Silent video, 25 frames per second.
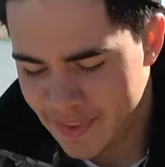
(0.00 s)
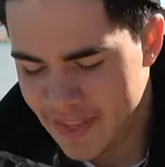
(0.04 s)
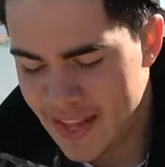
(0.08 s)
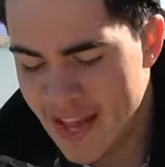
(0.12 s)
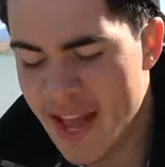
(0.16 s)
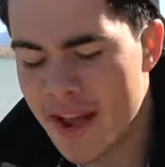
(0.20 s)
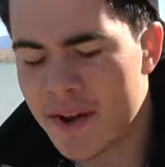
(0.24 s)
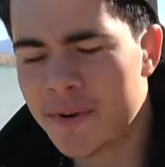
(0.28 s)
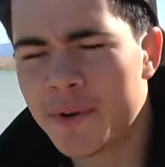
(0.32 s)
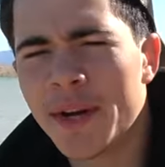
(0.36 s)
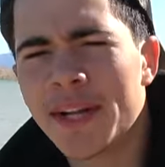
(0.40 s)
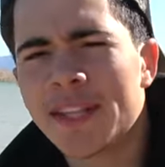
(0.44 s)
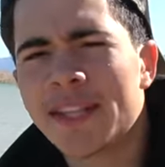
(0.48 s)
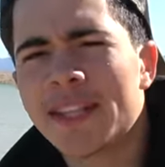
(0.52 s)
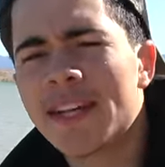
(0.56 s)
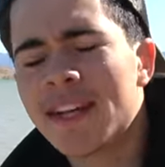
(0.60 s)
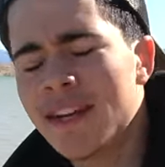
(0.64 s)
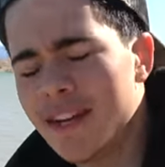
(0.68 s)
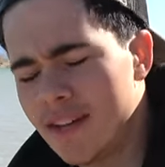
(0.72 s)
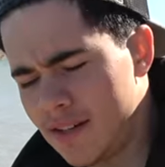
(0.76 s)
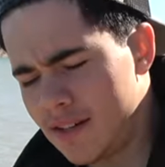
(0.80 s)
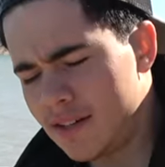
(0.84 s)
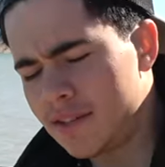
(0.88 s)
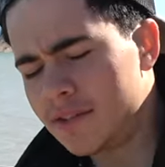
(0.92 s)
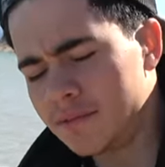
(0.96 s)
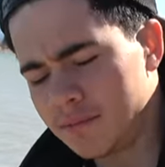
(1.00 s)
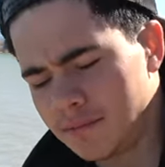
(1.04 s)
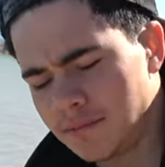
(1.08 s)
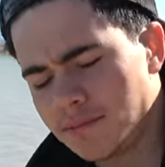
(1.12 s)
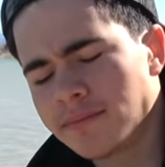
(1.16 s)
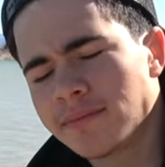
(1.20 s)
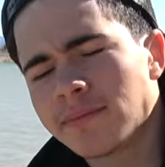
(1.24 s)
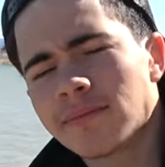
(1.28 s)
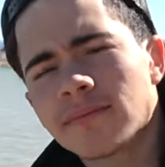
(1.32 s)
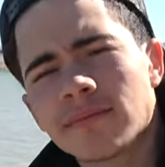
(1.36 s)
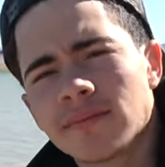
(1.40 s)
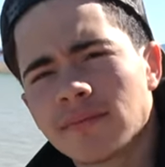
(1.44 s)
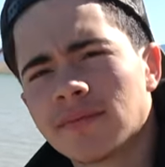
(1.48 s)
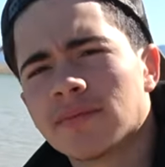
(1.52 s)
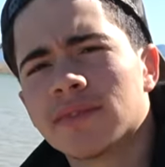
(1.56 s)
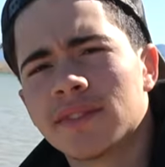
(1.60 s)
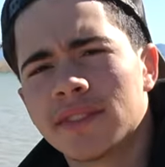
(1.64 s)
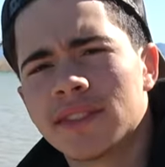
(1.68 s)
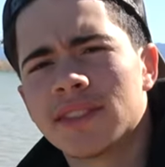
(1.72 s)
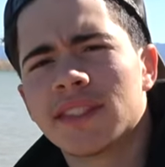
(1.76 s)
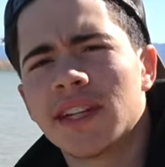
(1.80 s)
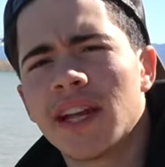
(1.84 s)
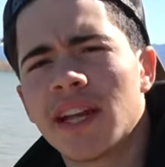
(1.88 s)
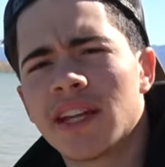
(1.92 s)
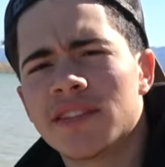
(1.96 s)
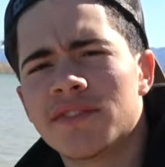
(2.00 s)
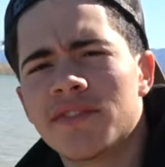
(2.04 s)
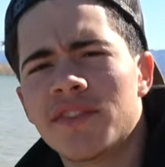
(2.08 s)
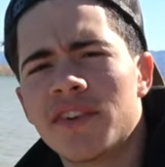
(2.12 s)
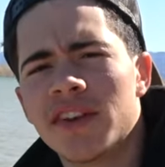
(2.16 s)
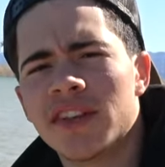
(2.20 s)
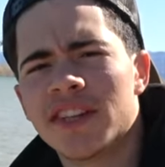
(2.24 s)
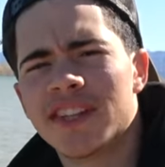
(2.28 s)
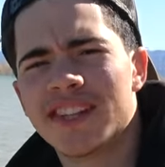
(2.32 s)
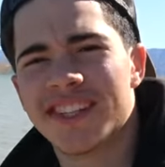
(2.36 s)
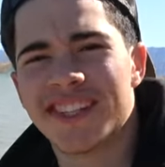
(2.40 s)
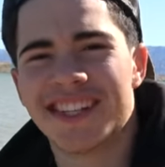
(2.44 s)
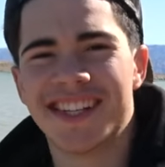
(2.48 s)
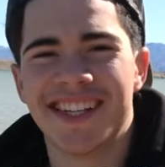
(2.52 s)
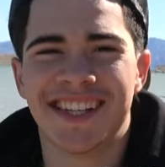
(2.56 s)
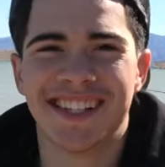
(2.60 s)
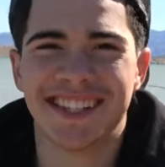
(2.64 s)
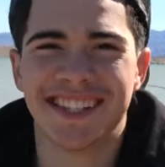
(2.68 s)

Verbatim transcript: That right there is a nice fish.